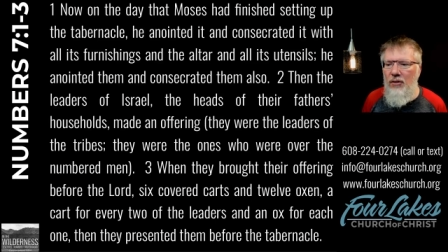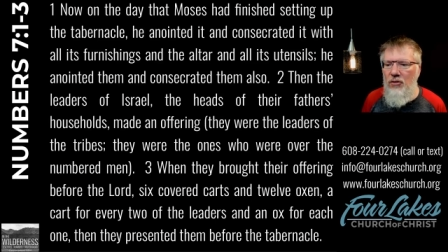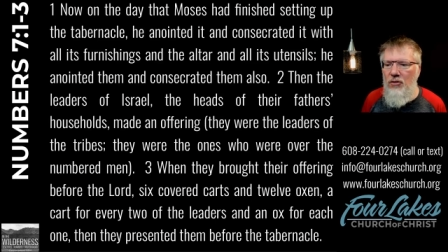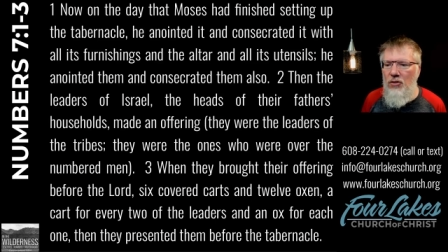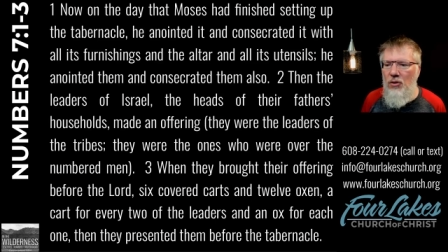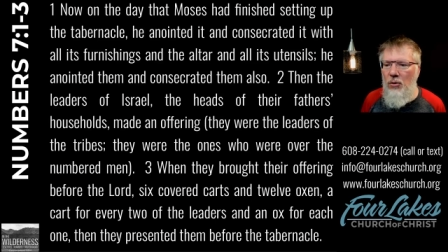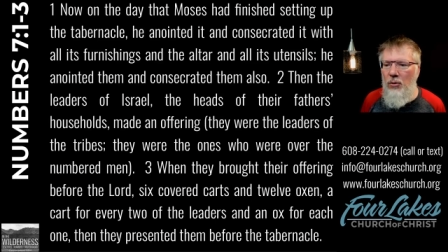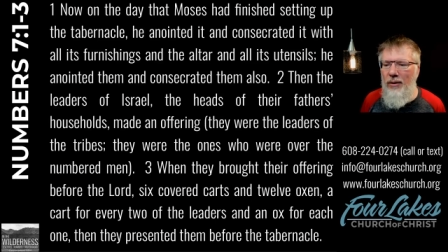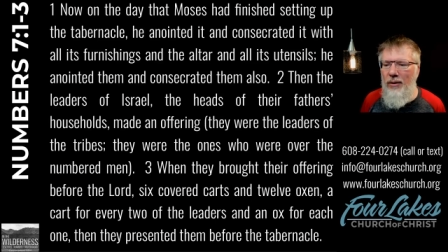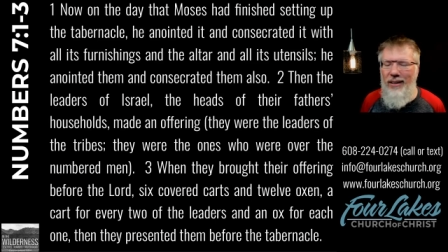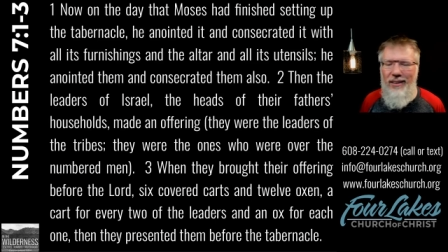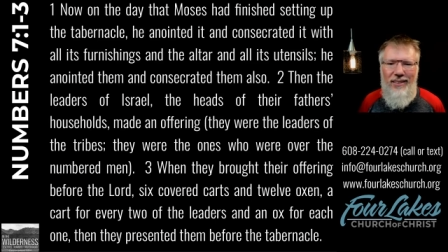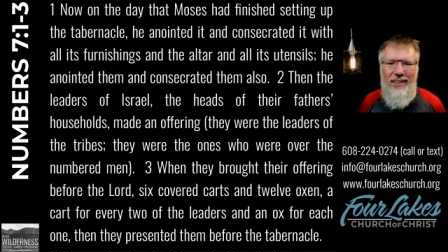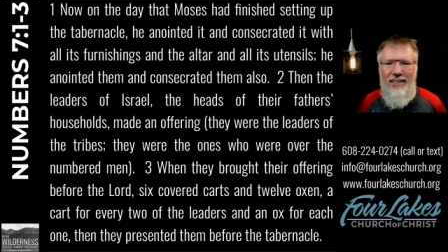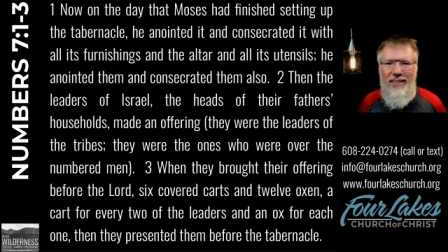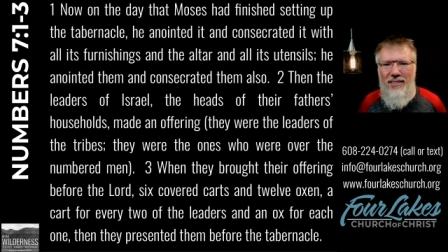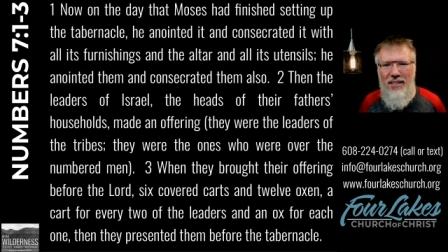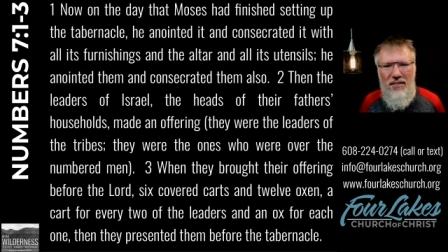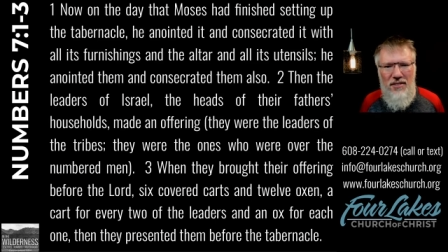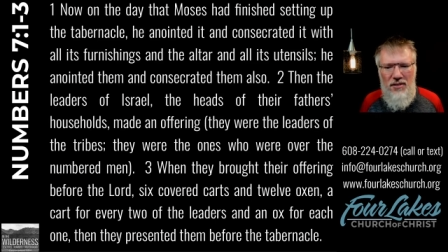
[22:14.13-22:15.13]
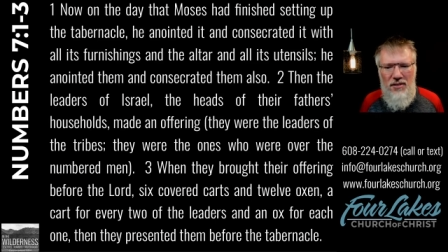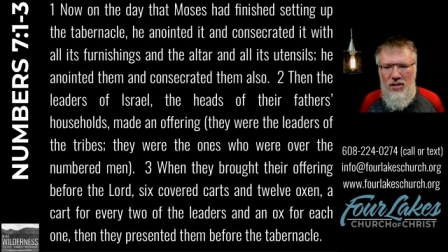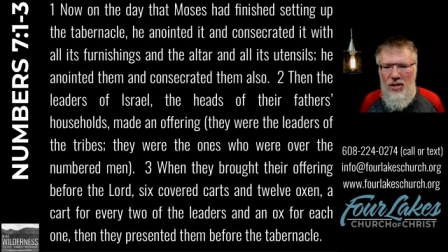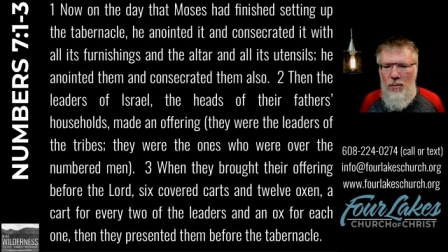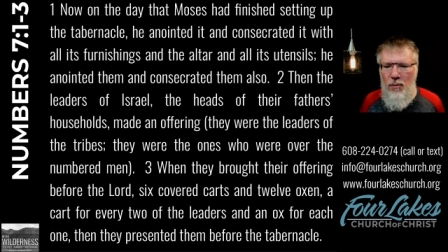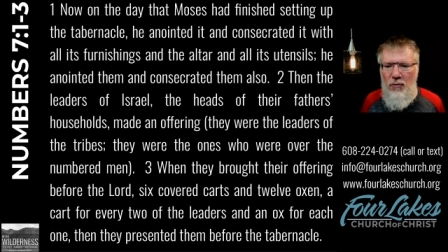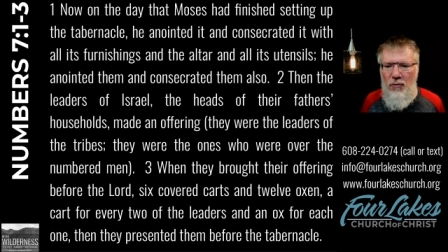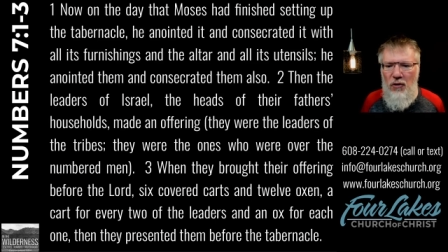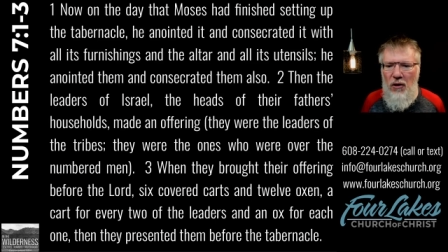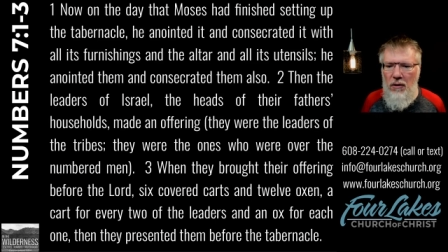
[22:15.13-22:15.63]
So it, it doesn't seem
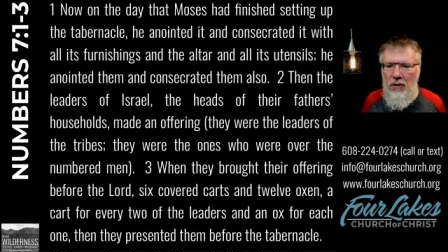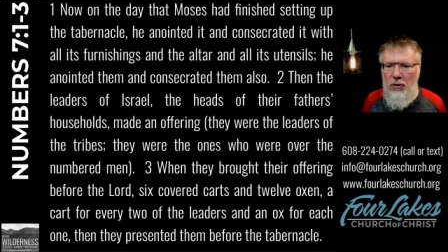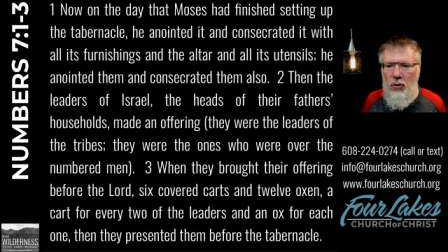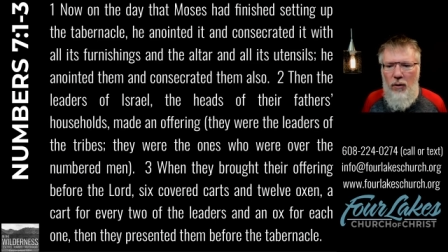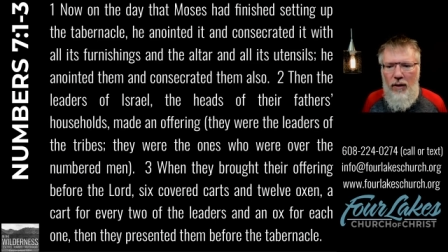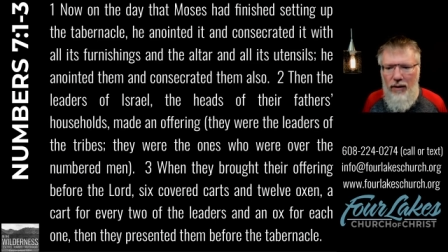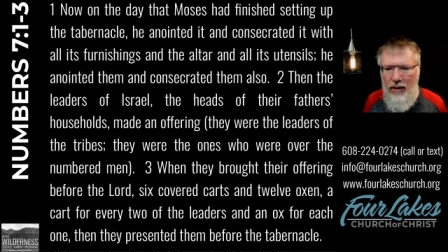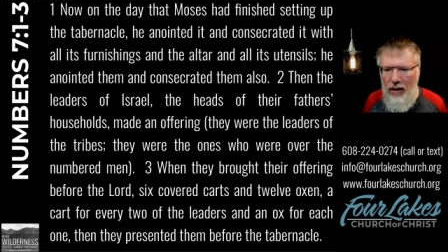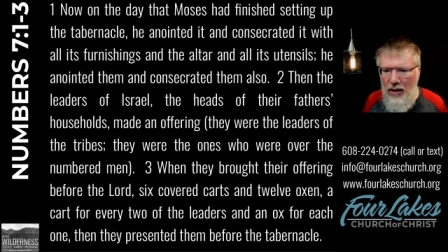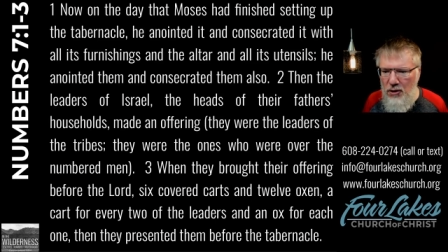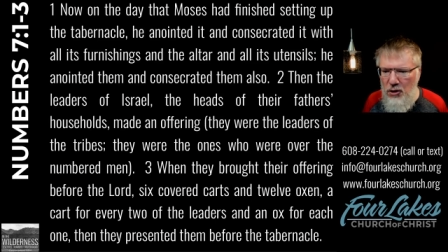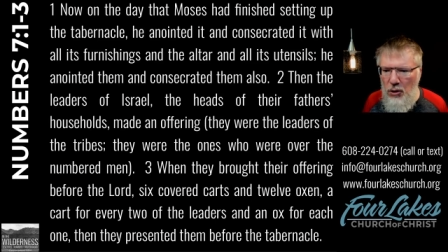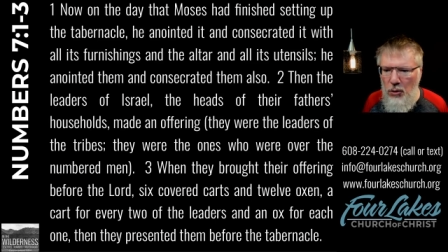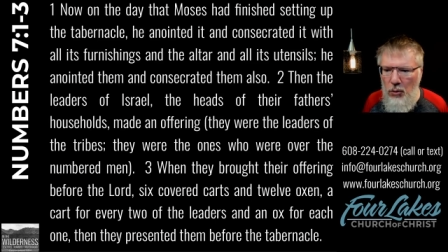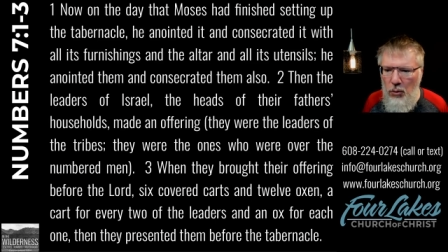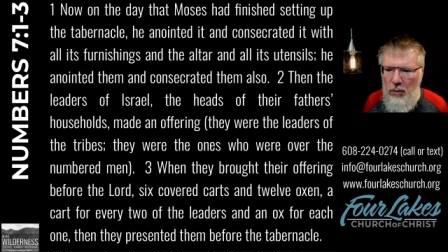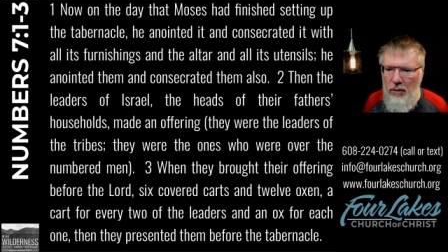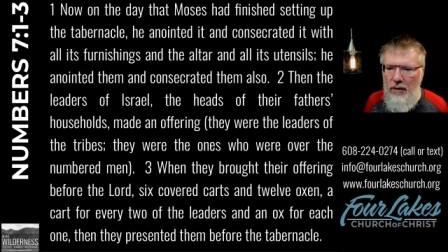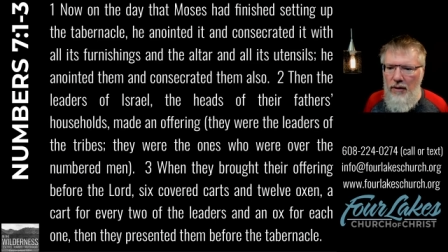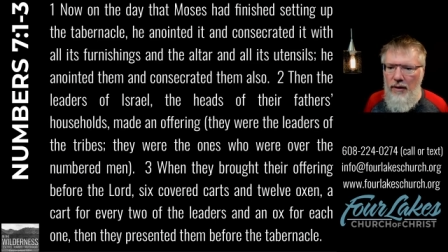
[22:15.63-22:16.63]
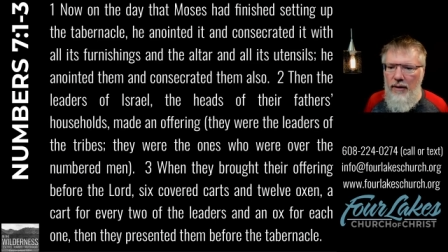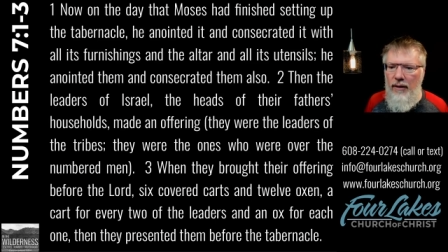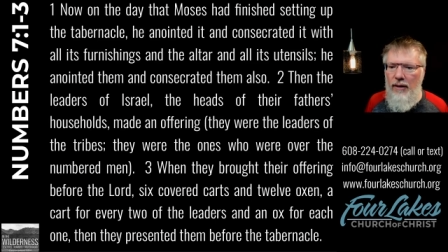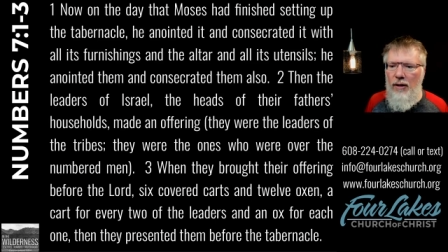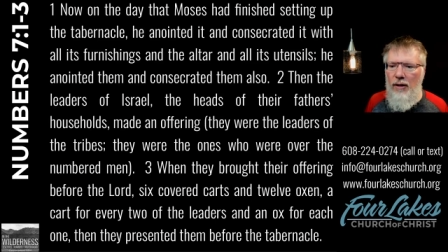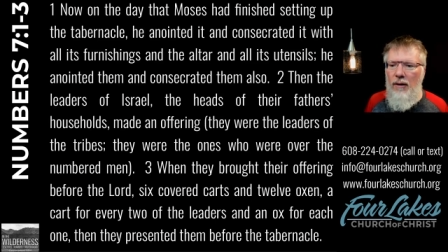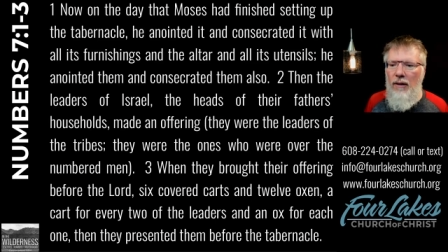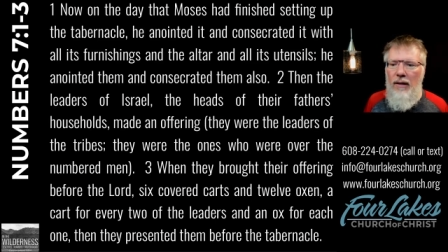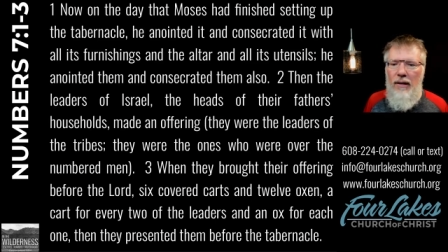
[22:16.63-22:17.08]
to fall in chronological order here.